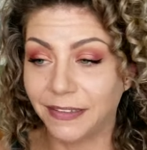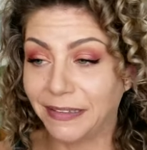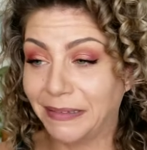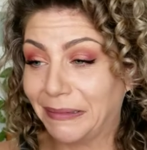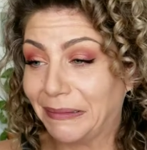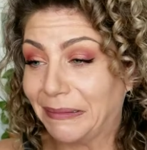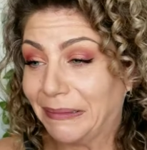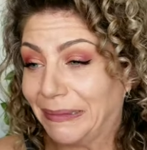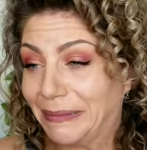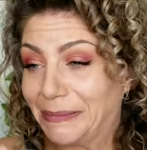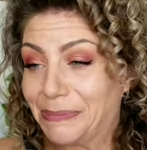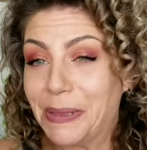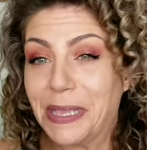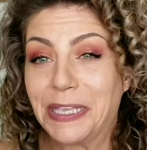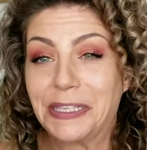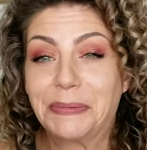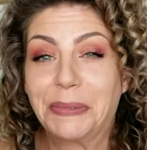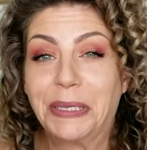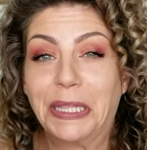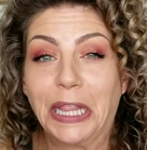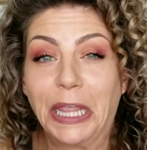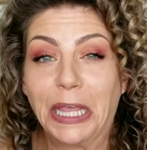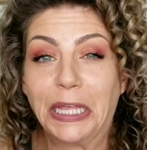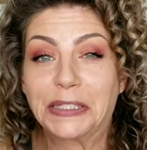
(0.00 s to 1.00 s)
because it just makes
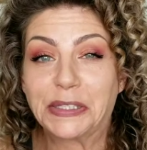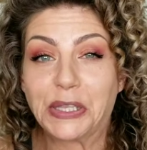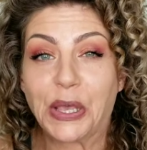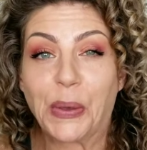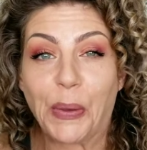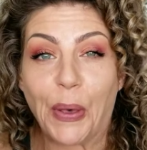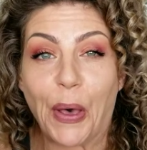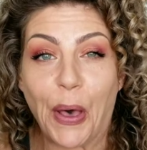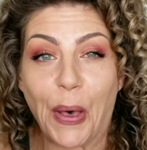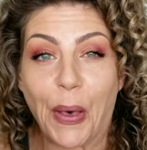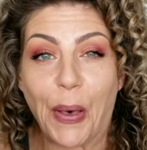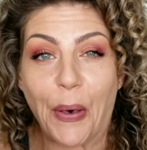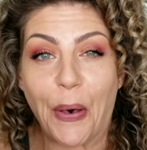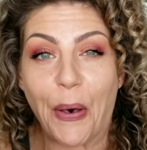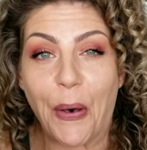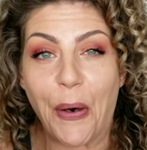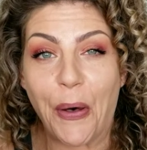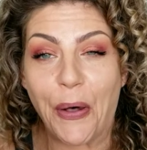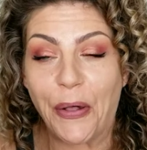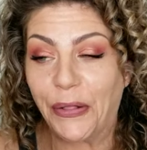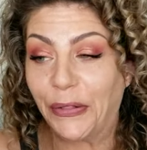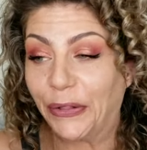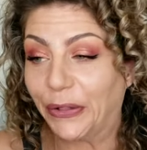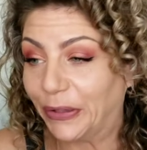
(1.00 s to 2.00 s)
me look so
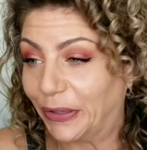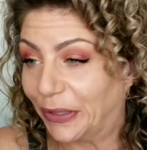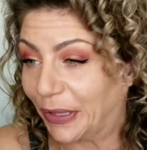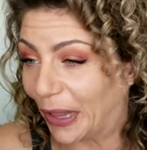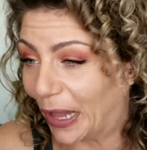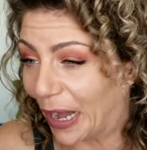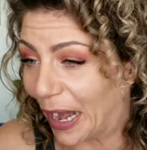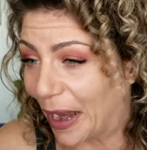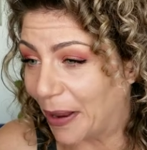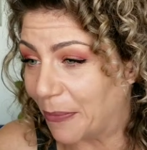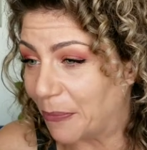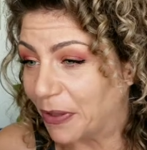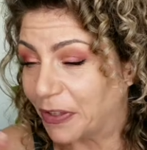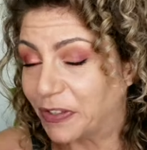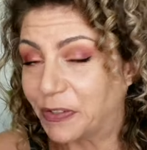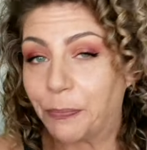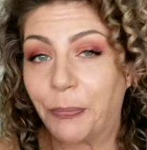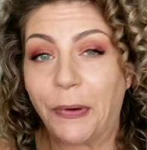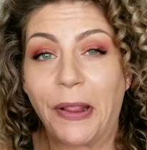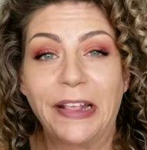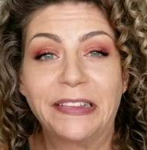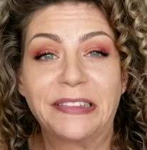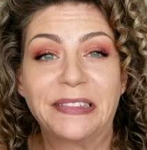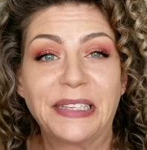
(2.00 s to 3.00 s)
old and I'm
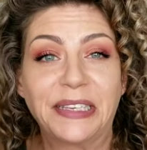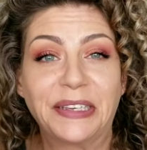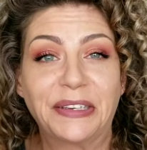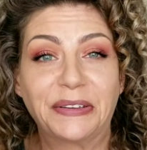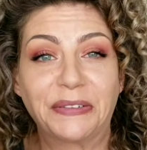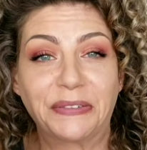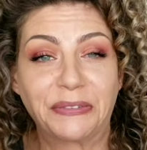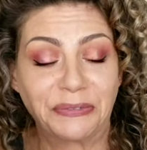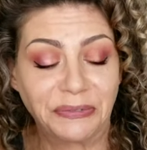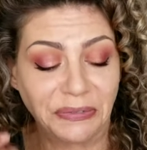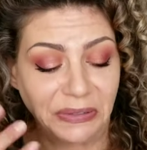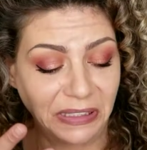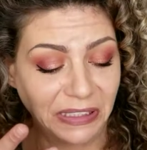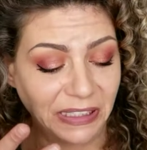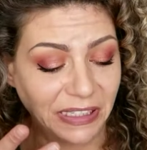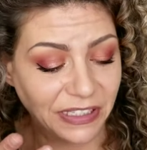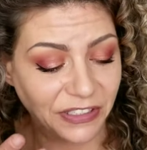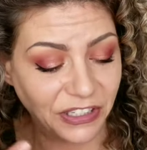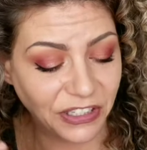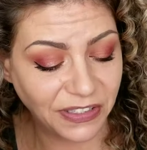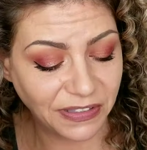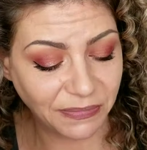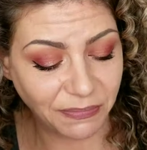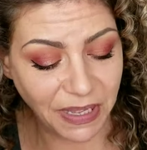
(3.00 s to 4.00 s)
expressive and it
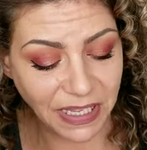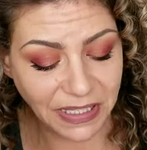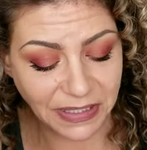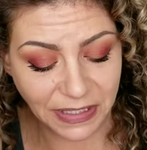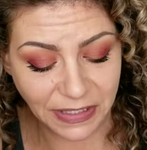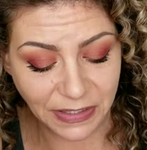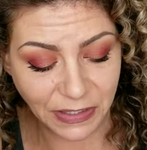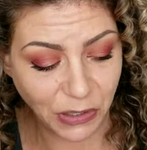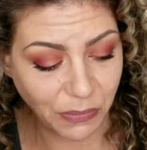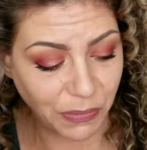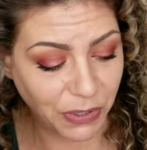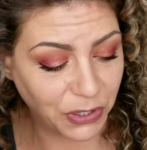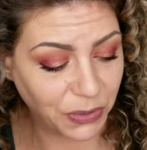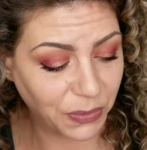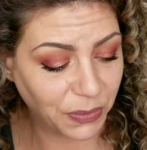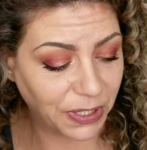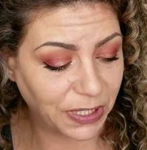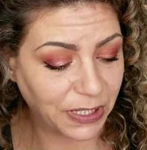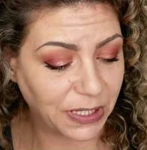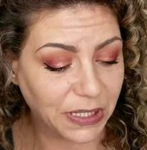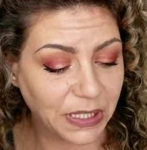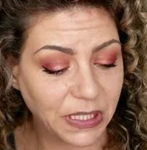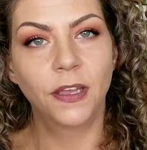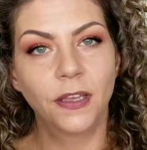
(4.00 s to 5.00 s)
just makes it so much
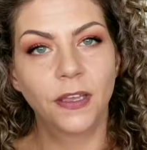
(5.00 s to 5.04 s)
worse.